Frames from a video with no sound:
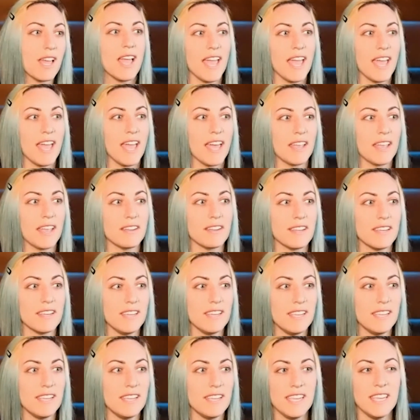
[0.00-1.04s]
and
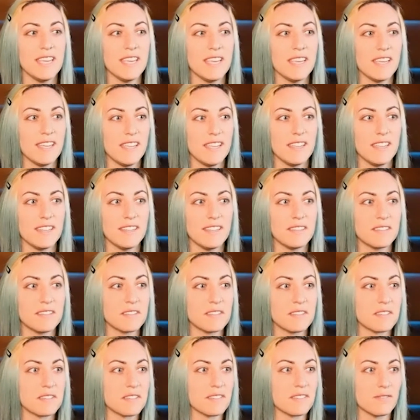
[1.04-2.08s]
he
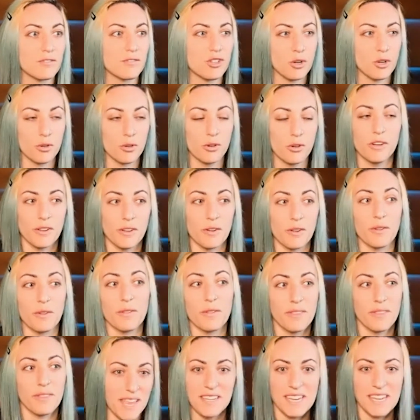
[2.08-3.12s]
is show critical.
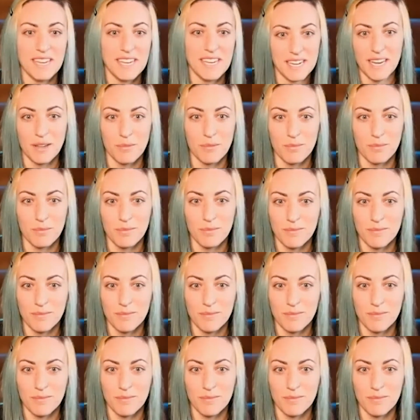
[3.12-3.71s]
They need him.